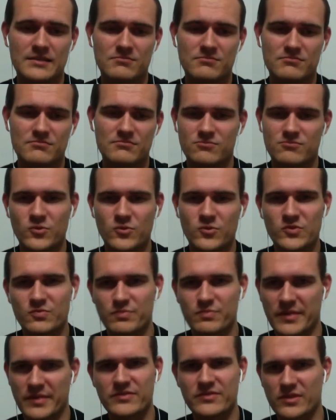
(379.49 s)
which
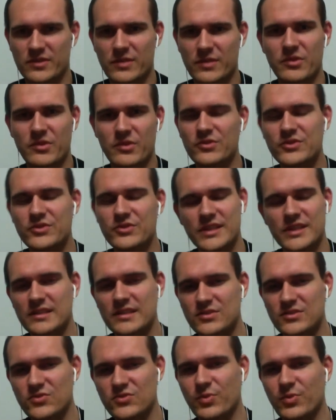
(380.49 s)
makes for them no
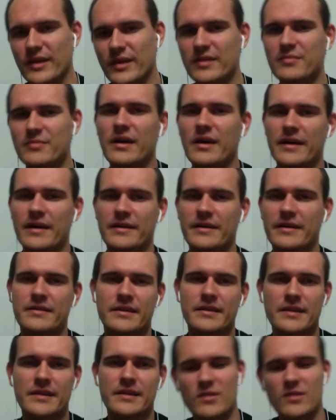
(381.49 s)
sense to play back
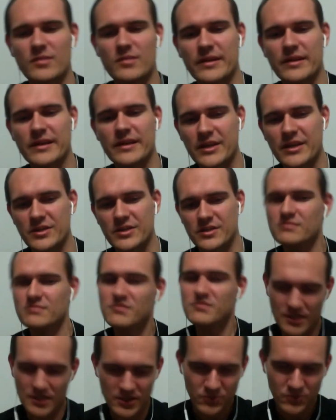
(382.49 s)
in our application.
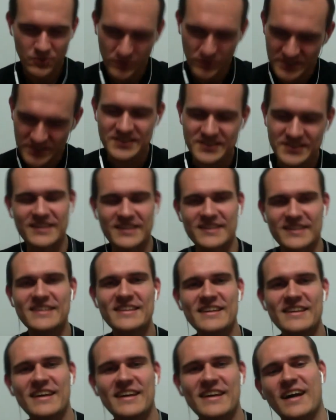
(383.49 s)
We understand it.